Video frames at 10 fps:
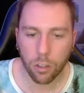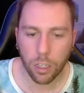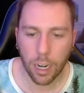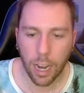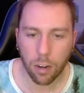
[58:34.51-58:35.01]

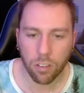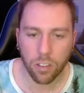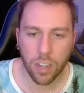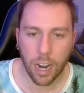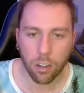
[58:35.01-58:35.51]
and they're kind of
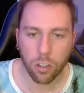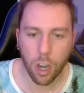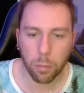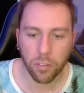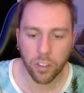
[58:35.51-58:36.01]
stacked on
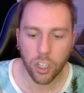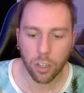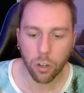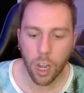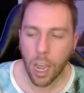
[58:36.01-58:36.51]
top of each
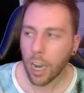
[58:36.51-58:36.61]
other.